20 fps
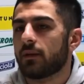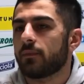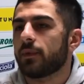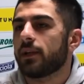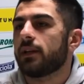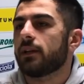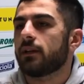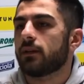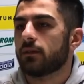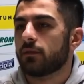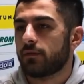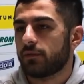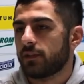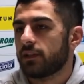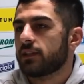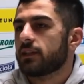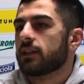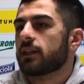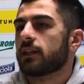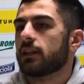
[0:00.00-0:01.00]
I mean,
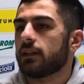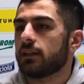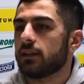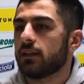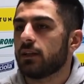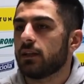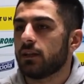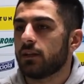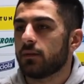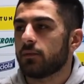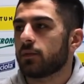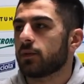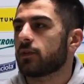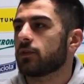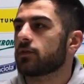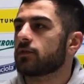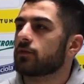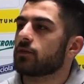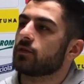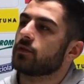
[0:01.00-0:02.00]
physically,
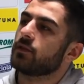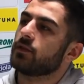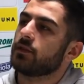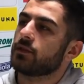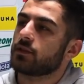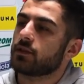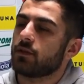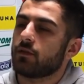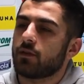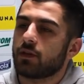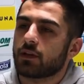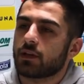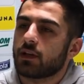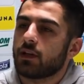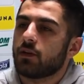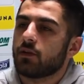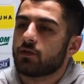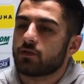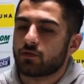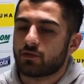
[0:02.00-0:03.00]
because in Slovakia
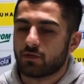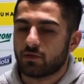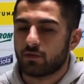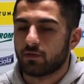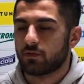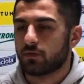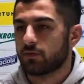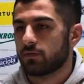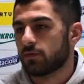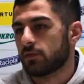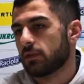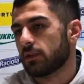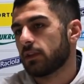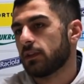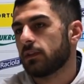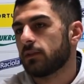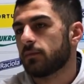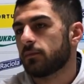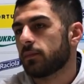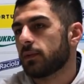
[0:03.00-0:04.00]
also
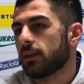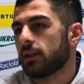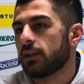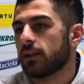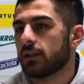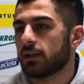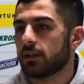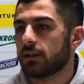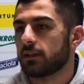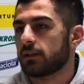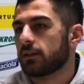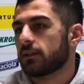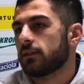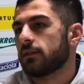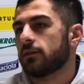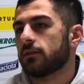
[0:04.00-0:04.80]
they play like